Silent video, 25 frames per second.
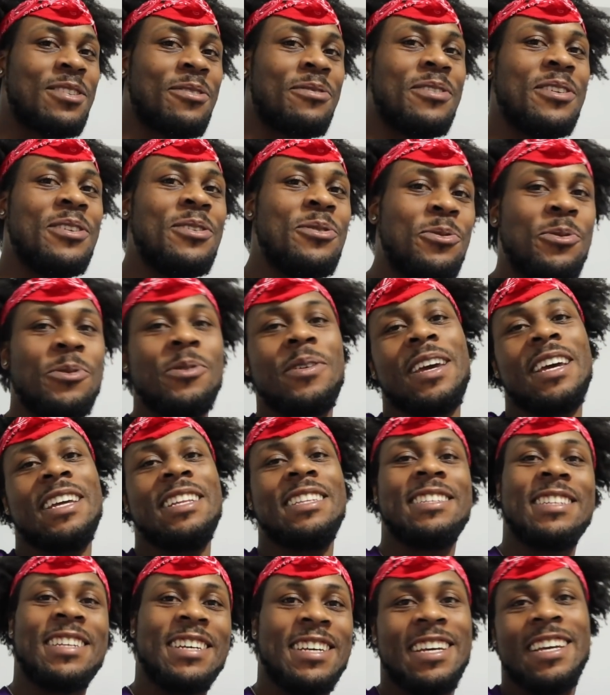you for you
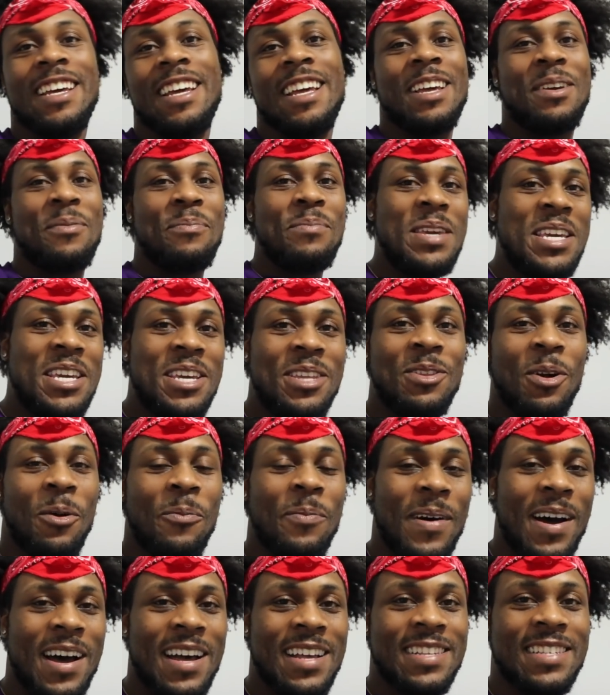get beat
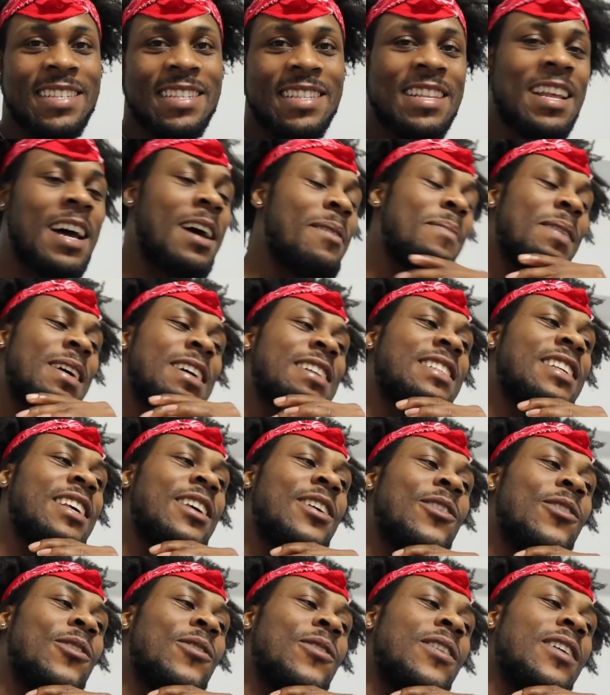up and something. And I say
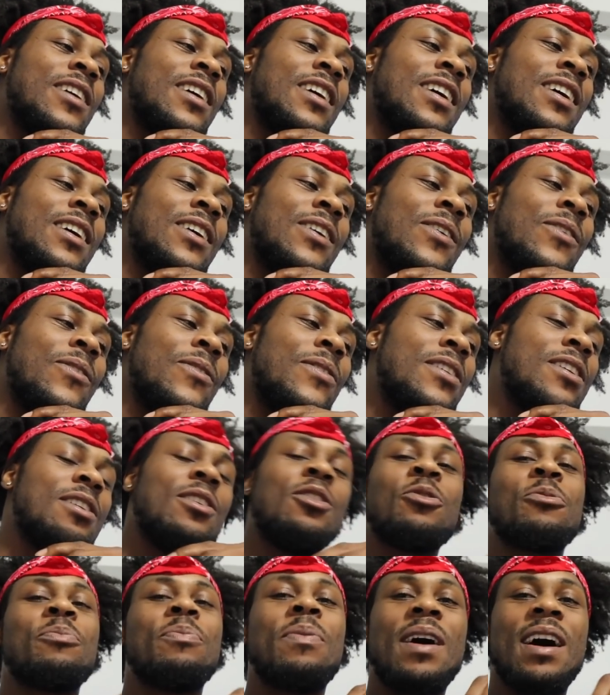yo, when you
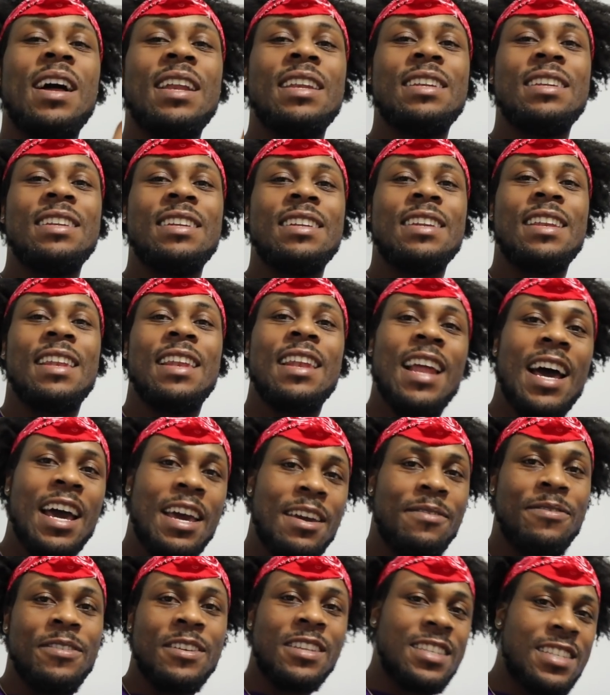look on
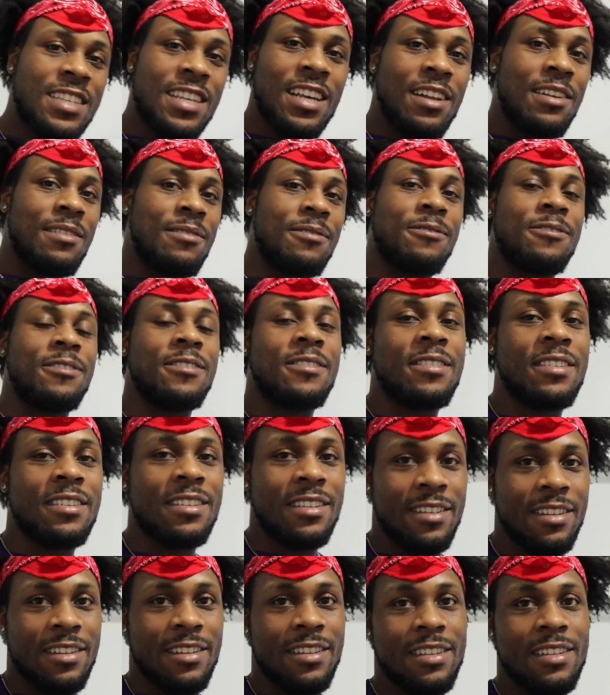life itself,
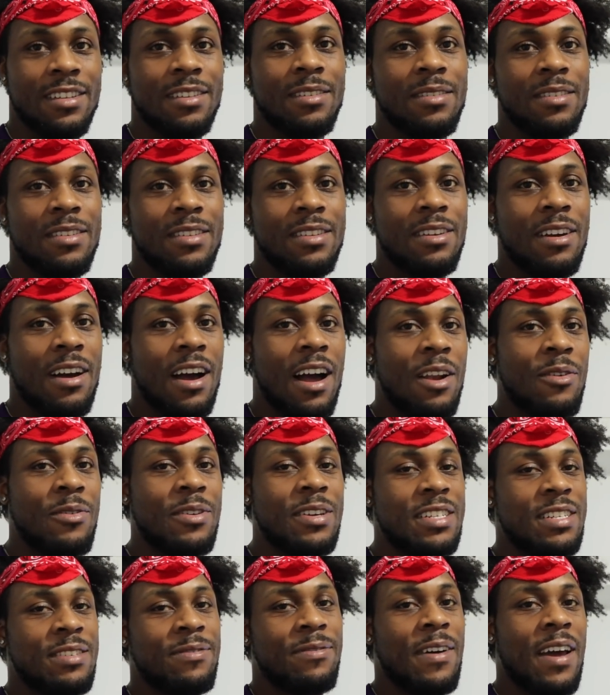you
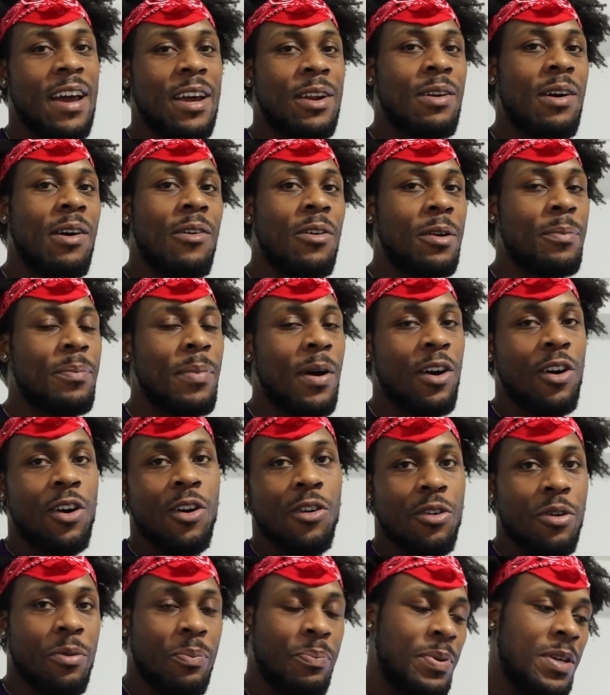always find out help
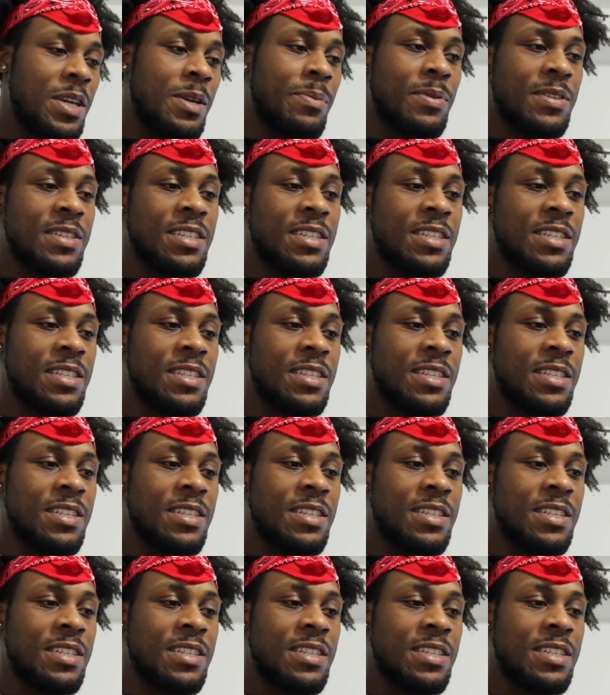corrupt people